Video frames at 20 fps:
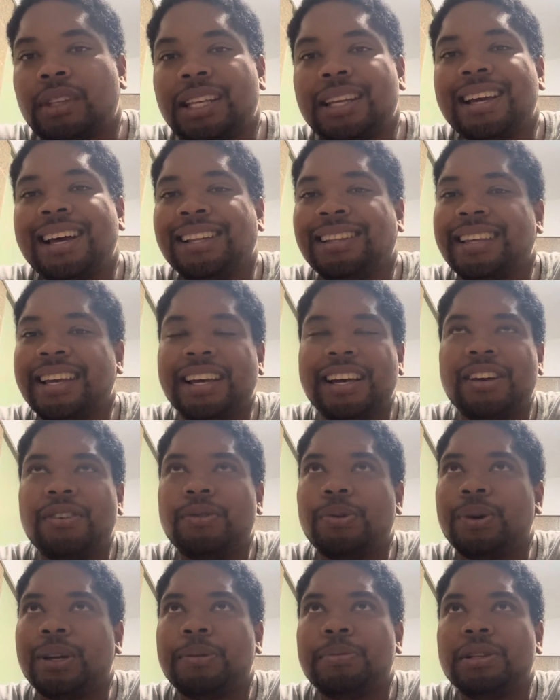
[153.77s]
I think
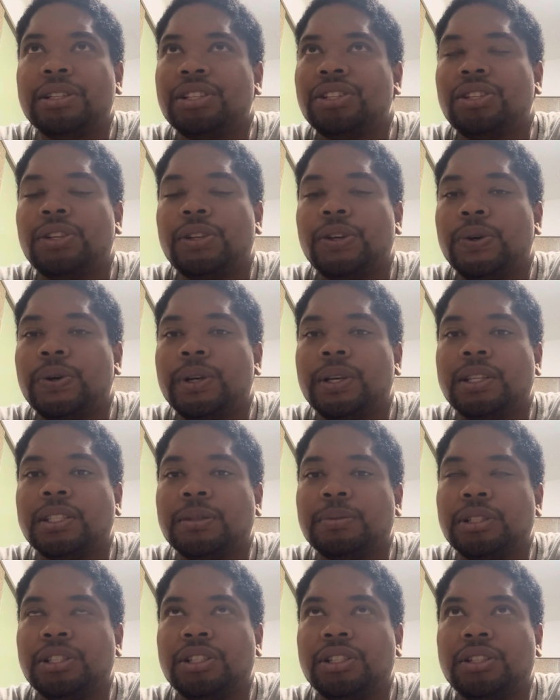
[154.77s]
what I'm going to just do is
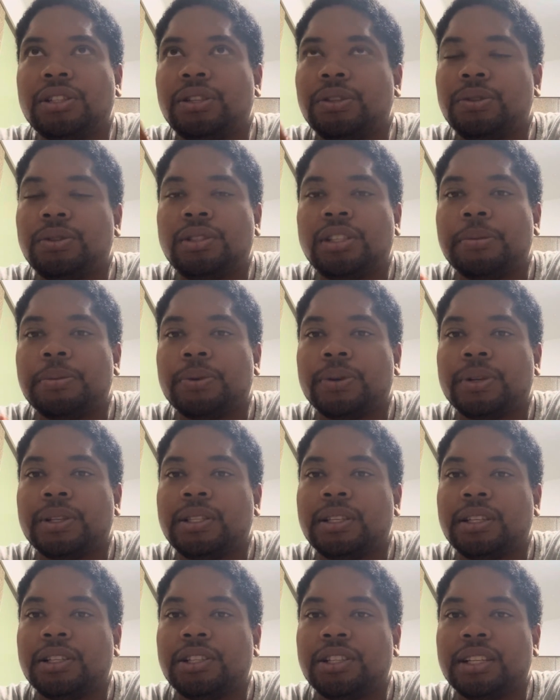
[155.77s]
I'm going to just do semen
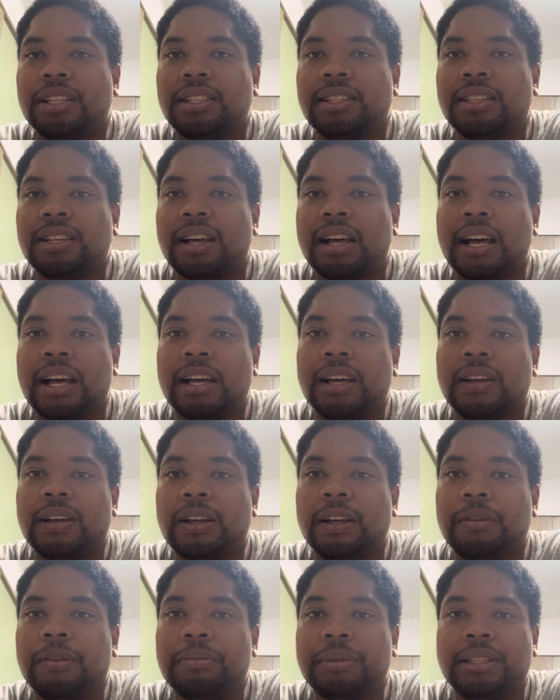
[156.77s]
retention
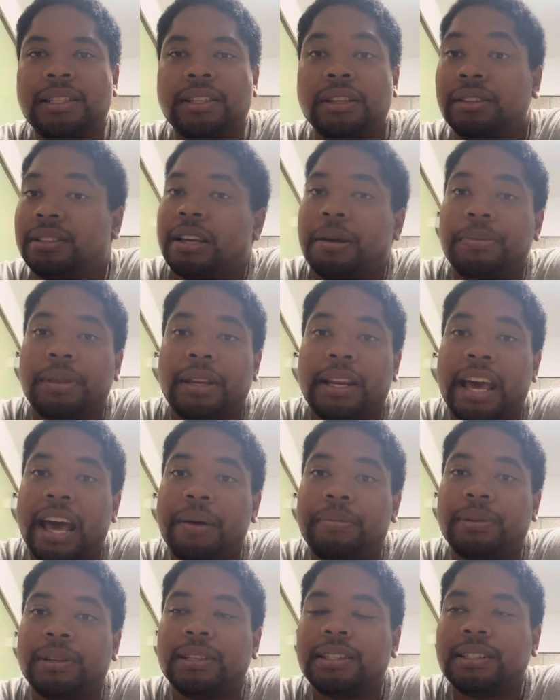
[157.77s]
until something
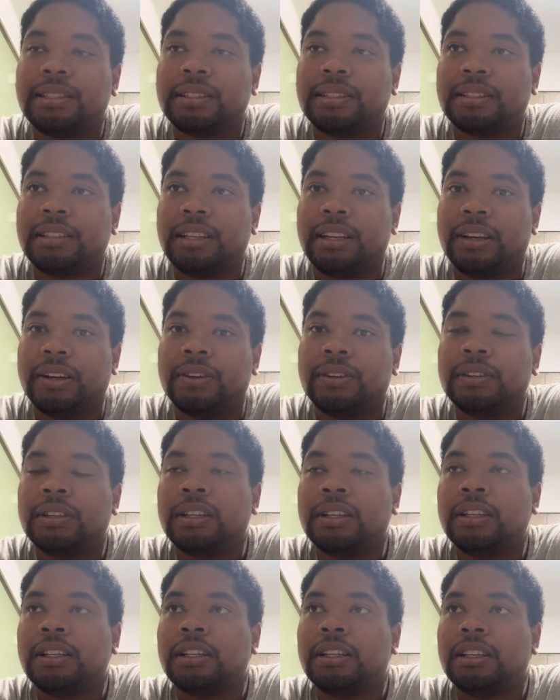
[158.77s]
happens, you know.
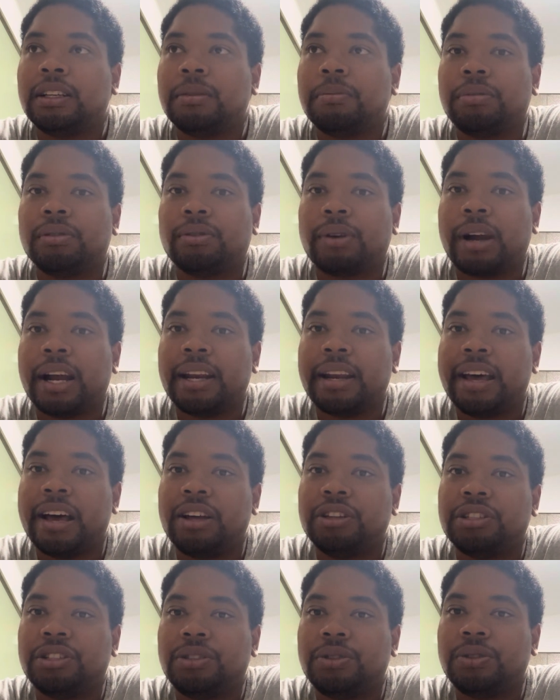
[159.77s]
But right now,
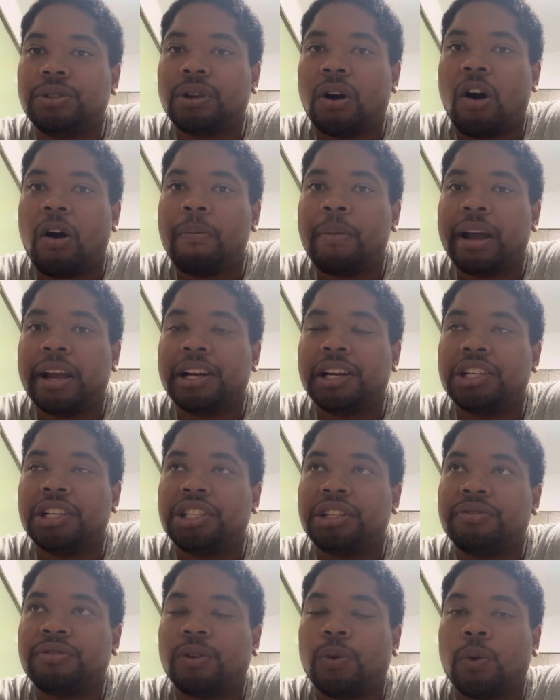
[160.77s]
just use all my
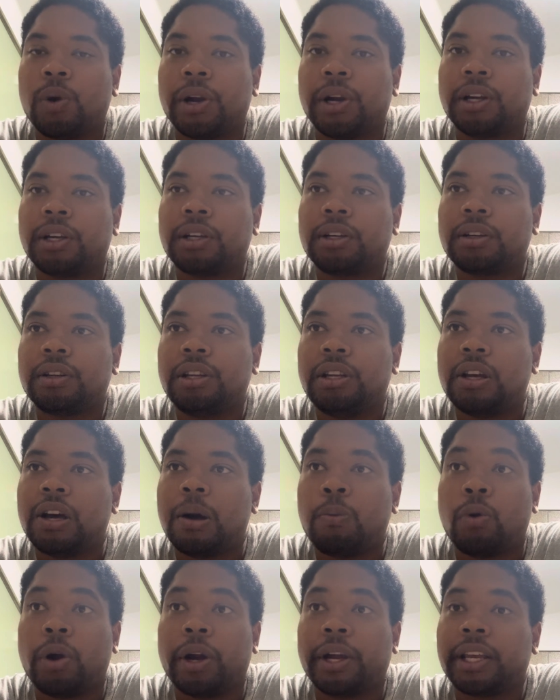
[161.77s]
energy for work. You know,
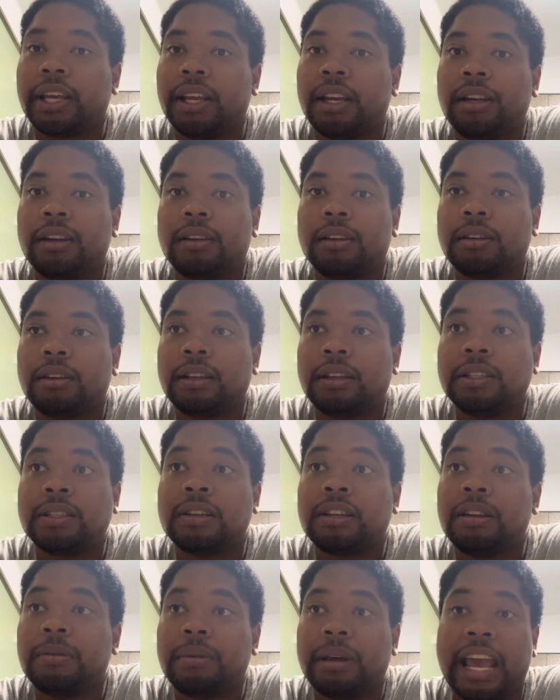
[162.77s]
I'm working, it's
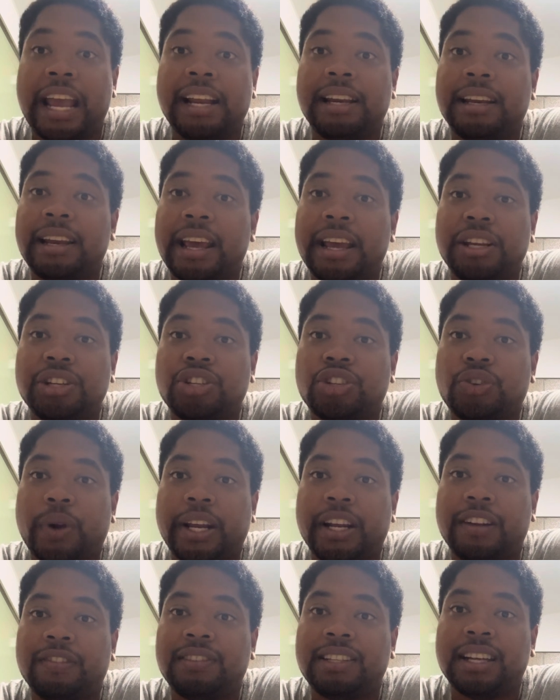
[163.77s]
going to be 8 days
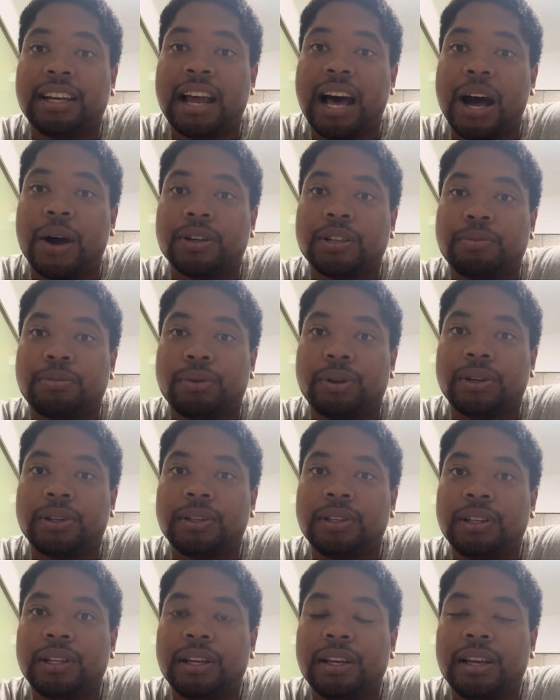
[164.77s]
straight of 10 hours, bro.
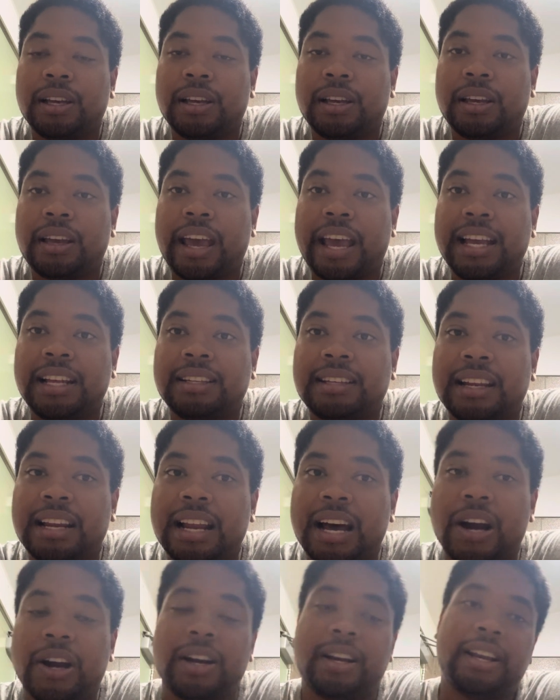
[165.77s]
8
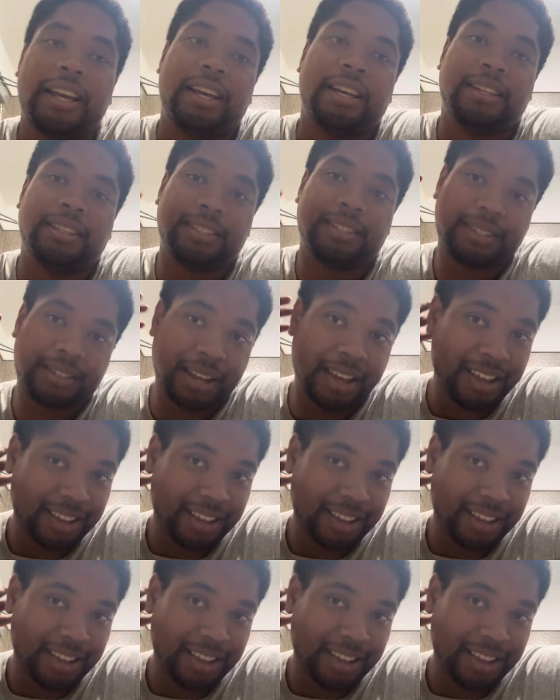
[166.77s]
10-hour days.